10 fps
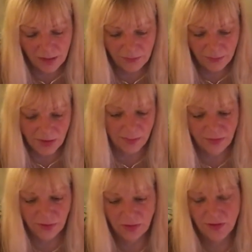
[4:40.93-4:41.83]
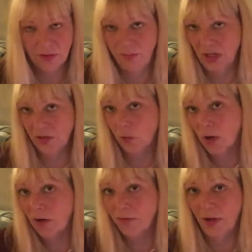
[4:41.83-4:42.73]
for some of you, this could be on the
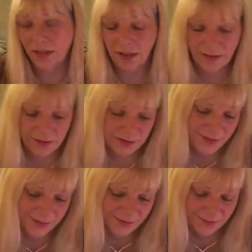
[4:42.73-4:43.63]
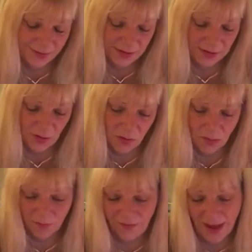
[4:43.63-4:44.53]
work front, others in the
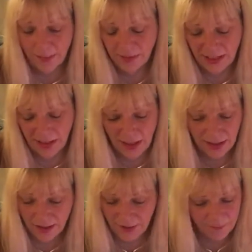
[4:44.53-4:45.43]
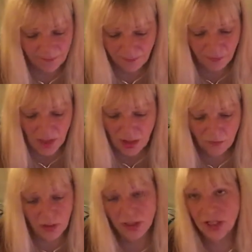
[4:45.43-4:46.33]
home, family,
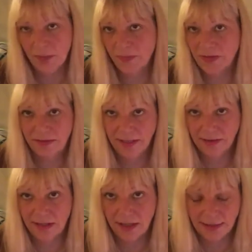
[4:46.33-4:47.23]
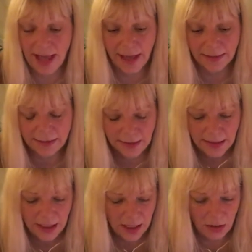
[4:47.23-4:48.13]
friendships, things like that,
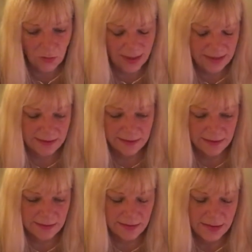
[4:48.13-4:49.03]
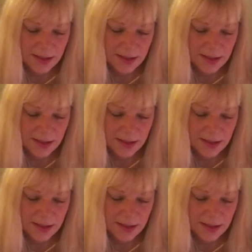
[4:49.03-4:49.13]
acquaintances.